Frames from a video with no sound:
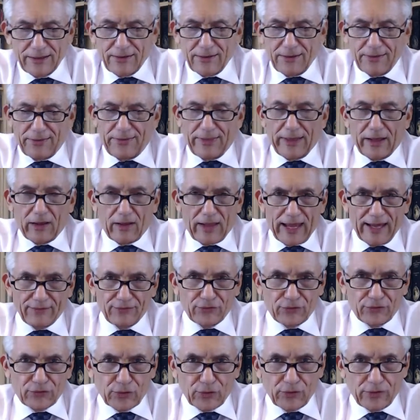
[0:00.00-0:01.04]
they'll have
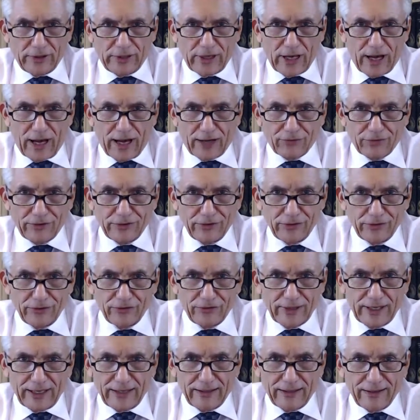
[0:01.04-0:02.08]
certain doctrines,
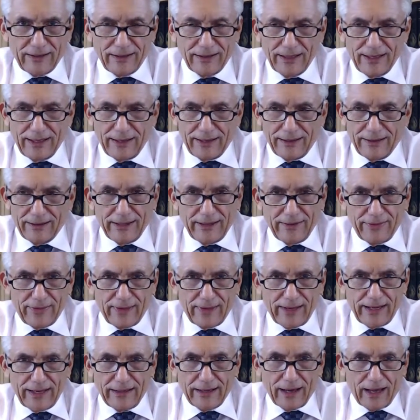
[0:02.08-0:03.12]
and then
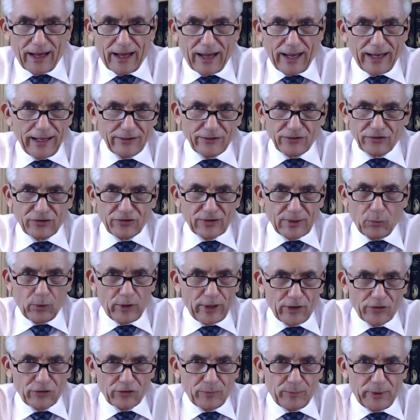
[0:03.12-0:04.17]
they die and someone
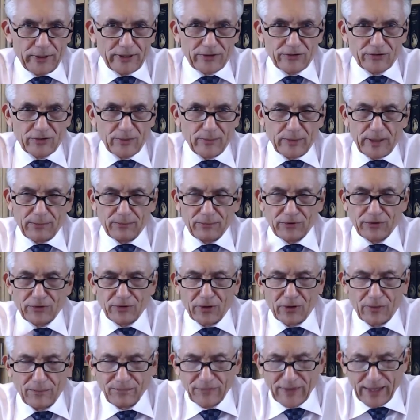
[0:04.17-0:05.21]
else picks them up.
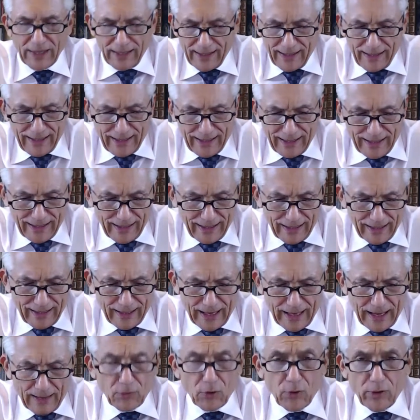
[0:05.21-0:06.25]
So
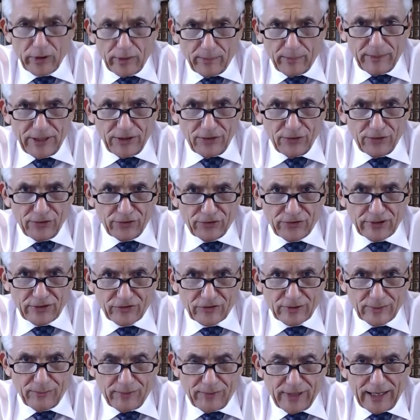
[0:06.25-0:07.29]
I'm going to be using
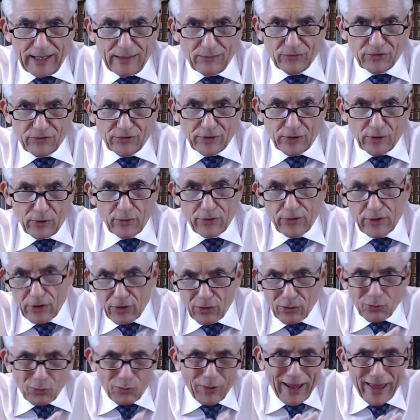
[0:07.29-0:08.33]
some names, though, that
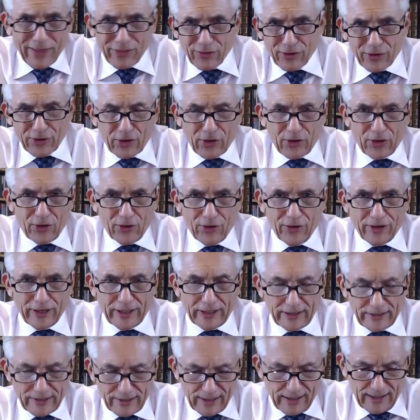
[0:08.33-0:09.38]
are rather
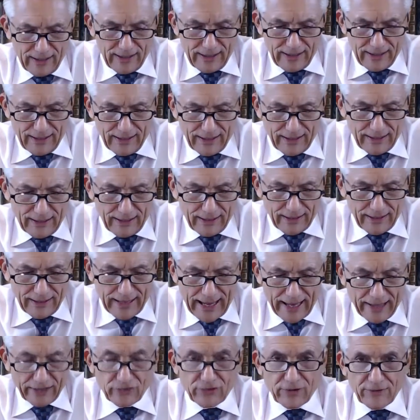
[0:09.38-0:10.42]
current
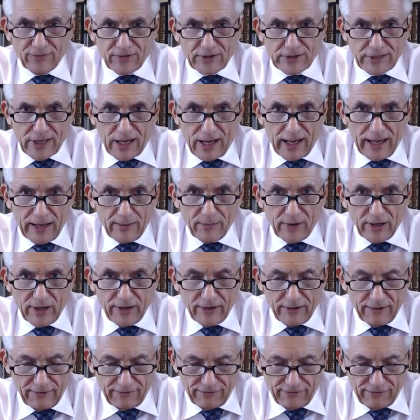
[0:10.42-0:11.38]
as of the time of